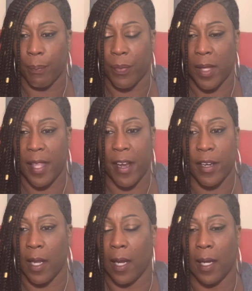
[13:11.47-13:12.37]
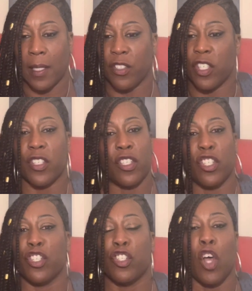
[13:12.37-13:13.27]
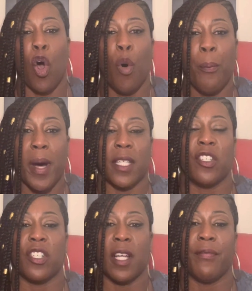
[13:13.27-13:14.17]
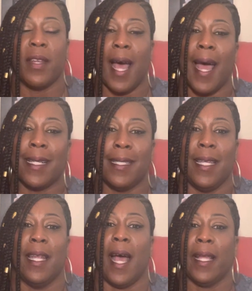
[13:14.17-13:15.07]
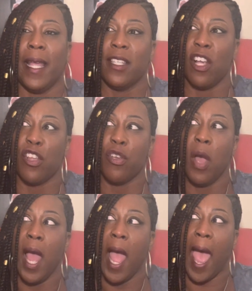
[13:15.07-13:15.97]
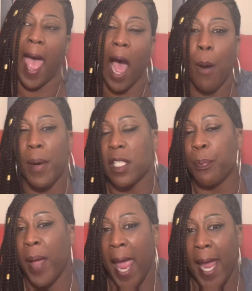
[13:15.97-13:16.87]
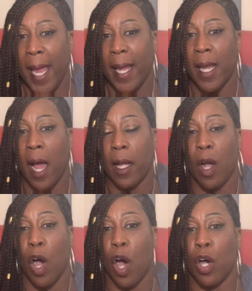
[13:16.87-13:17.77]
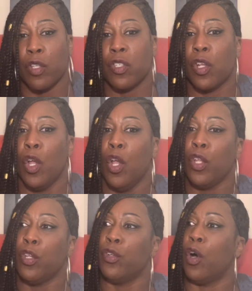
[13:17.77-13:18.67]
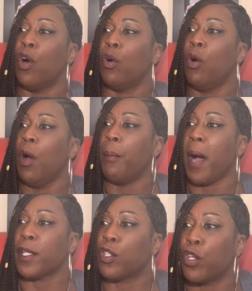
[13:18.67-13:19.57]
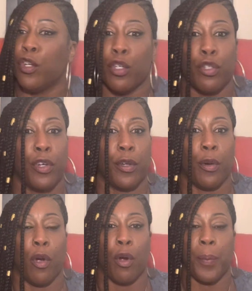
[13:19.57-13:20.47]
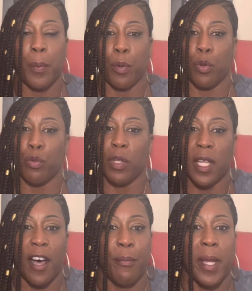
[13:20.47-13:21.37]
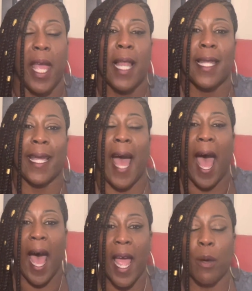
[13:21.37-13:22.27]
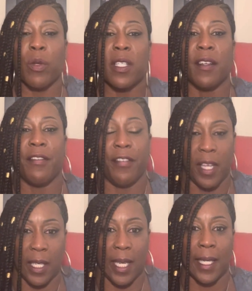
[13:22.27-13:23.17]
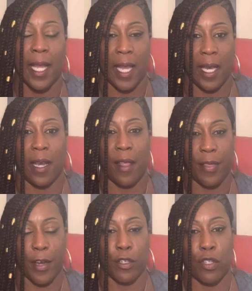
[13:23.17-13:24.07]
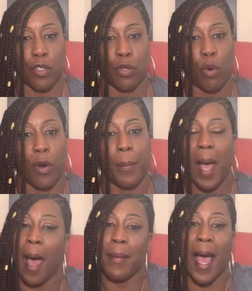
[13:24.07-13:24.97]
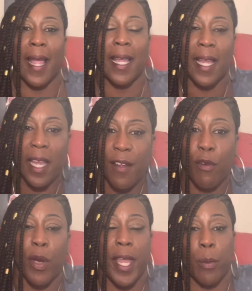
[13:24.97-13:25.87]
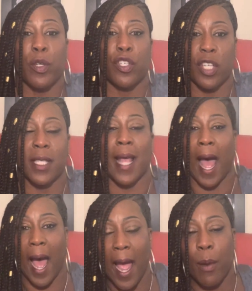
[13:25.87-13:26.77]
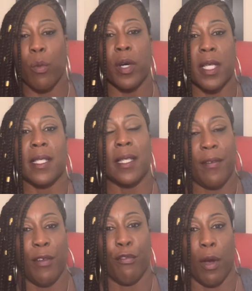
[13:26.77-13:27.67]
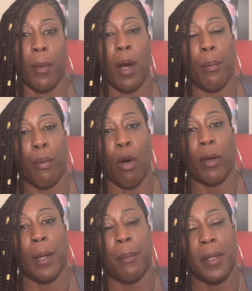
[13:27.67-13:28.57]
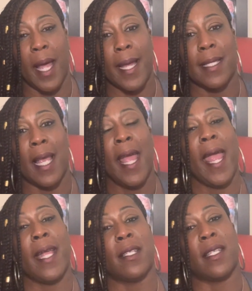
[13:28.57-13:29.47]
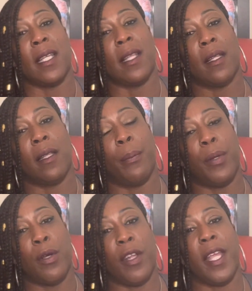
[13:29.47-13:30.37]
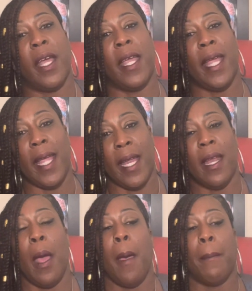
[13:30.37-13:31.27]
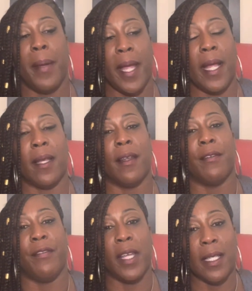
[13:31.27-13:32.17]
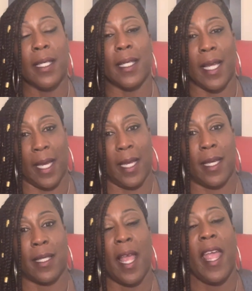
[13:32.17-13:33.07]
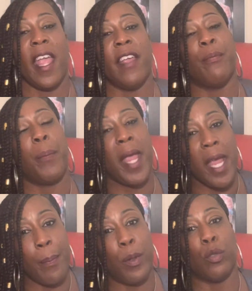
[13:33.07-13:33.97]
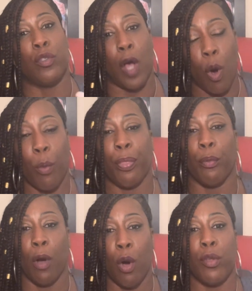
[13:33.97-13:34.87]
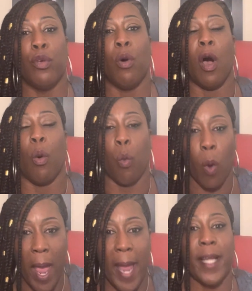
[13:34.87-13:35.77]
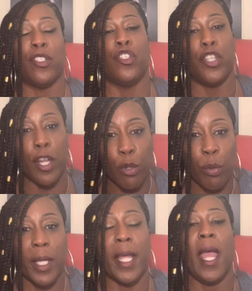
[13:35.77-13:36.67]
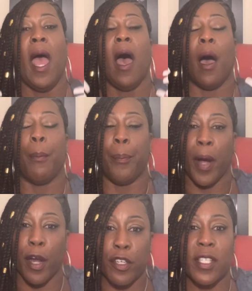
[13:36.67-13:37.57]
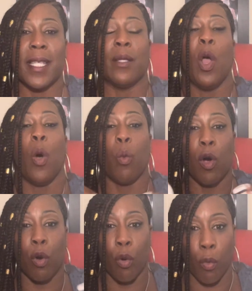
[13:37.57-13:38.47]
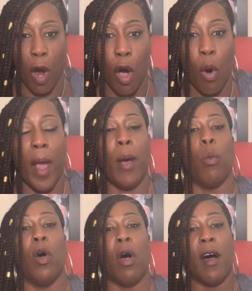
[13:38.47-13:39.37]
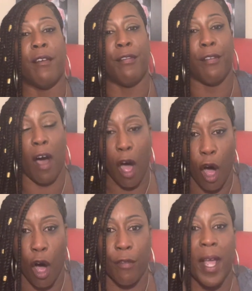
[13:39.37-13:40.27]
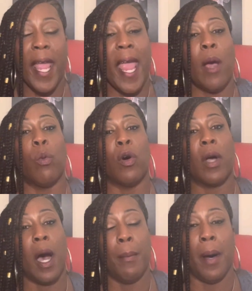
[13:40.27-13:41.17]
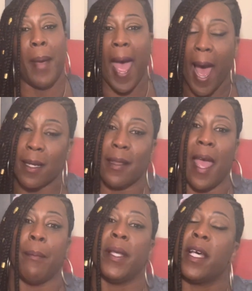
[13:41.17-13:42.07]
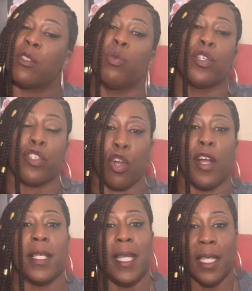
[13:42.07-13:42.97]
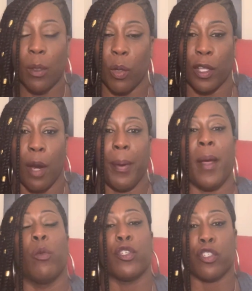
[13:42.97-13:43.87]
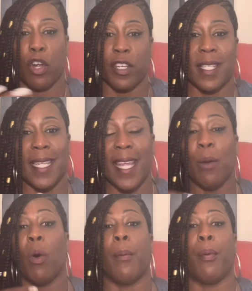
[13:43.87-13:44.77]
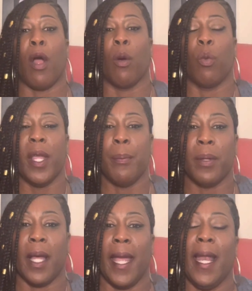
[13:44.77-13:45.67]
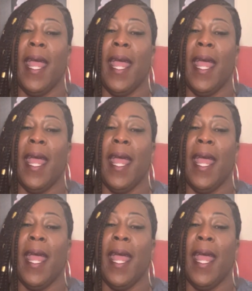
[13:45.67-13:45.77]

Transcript: there just so much stuff that I did. I can't tell you how much pain I caused, my children or people who love me. Like, I was the villain in their story, but I'm not evil. It was just, I was living from a broken place. And see, the beauty in being the villain is, if people don't throw you away, generally a person will grow and will evolve and will come up out of that, because we'll start dealing with our pain. We'll start seeing what part we play.